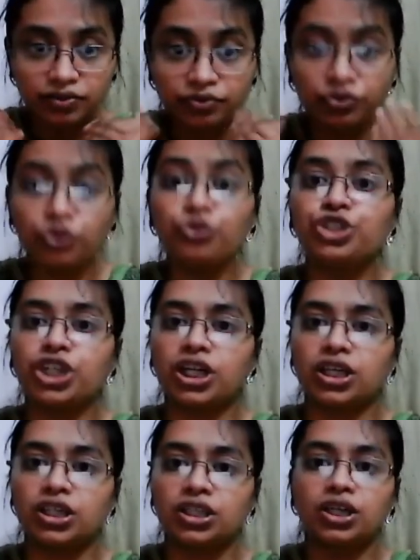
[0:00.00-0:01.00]
future
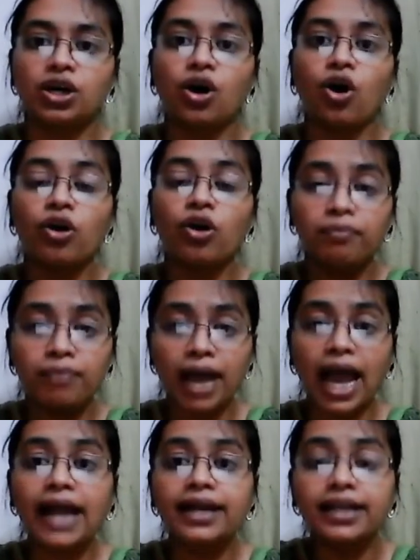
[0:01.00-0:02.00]
or a
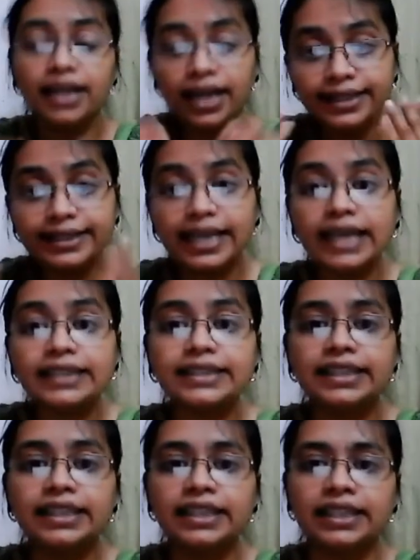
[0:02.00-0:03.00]
bad
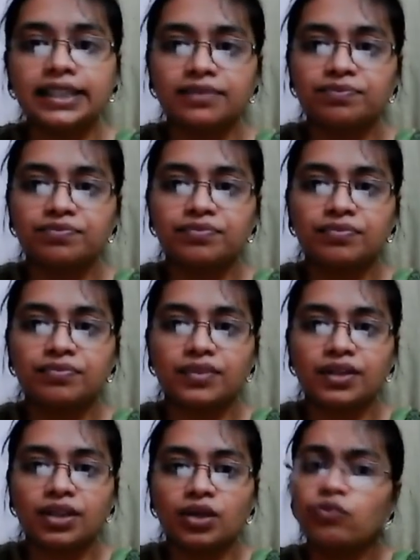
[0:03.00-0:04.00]
destiny.
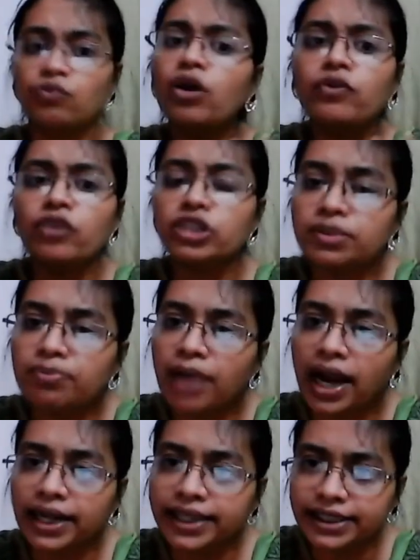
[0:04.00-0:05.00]
What was the
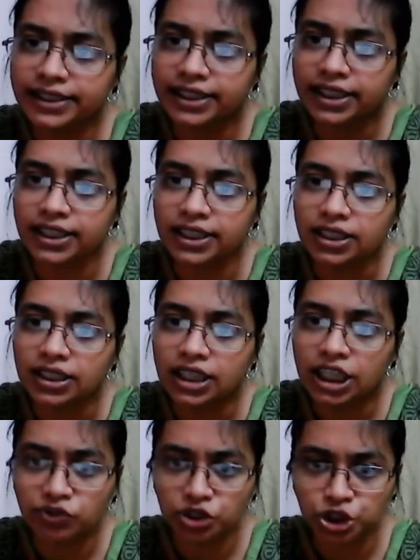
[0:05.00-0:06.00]
bad destiny
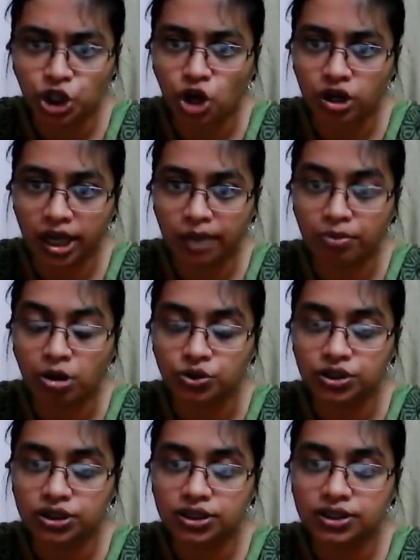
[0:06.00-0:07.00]
it was talking
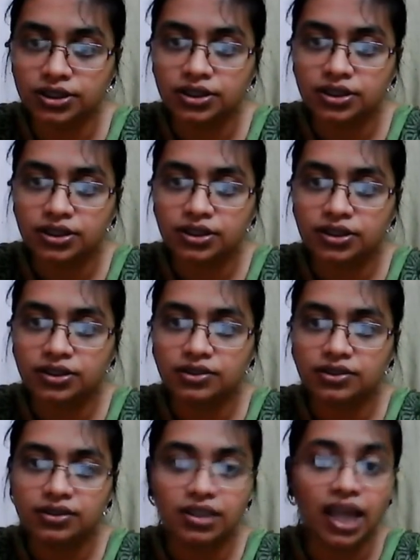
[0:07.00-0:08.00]
about?
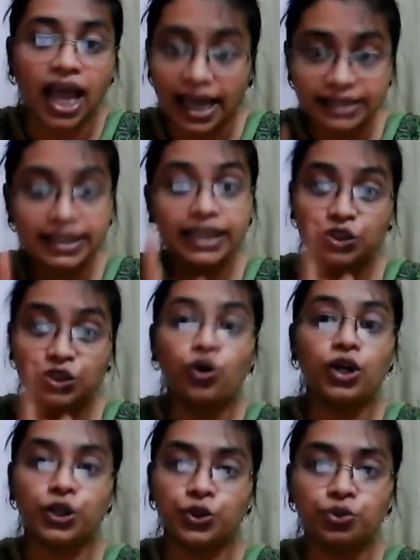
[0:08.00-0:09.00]
As I
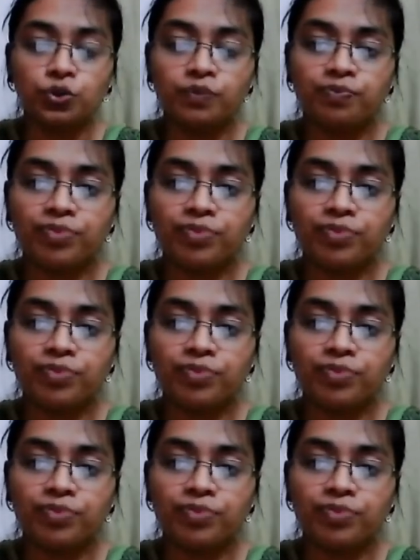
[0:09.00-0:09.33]
told you,